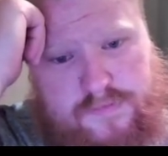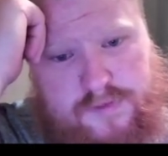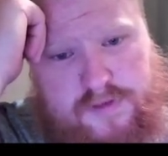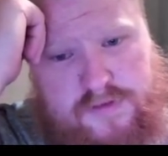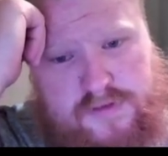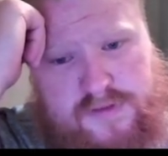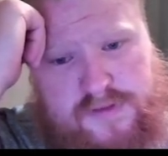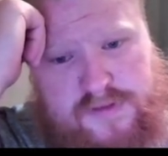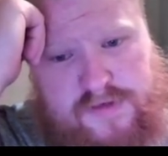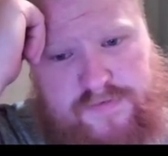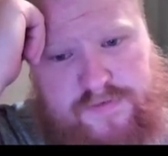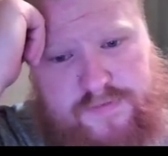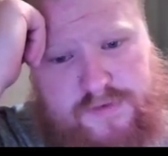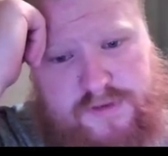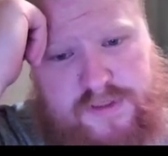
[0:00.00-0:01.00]
Because
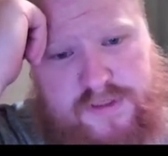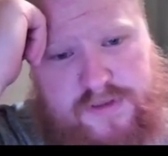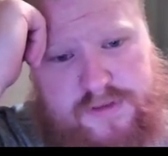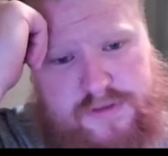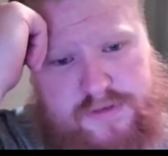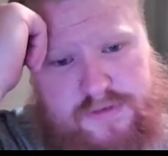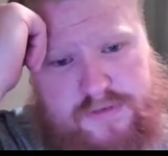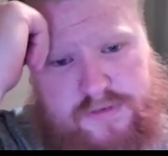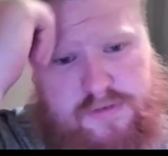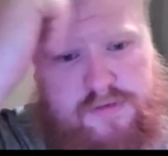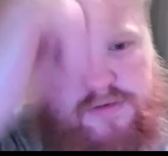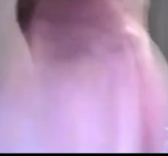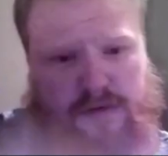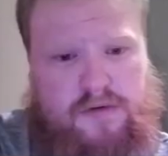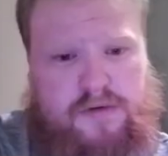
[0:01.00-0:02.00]
after rook e2,
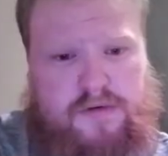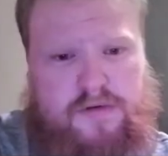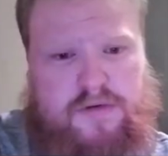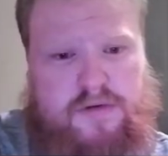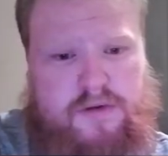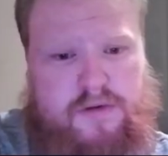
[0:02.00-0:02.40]
and